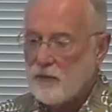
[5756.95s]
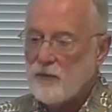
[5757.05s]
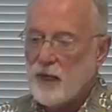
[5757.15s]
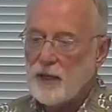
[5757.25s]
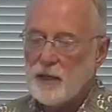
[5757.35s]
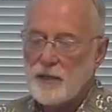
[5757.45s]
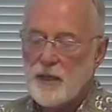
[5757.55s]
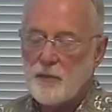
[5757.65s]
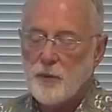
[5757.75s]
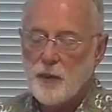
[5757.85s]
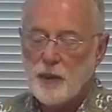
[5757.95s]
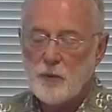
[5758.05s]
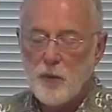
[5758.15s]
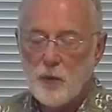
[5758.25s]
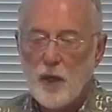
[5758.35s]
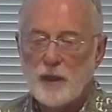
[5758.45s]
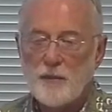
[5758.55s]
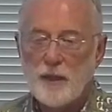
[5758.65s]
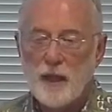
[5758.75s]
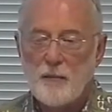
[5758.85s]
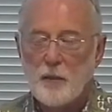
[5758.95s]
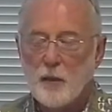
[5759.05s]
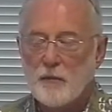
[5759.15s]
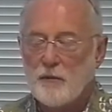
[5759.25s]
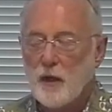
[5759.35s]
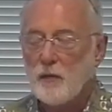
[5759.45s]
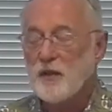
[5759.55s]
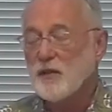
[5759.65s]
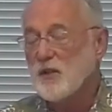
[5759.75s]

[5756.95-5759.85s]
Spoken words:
find at some point we want to become more involved in the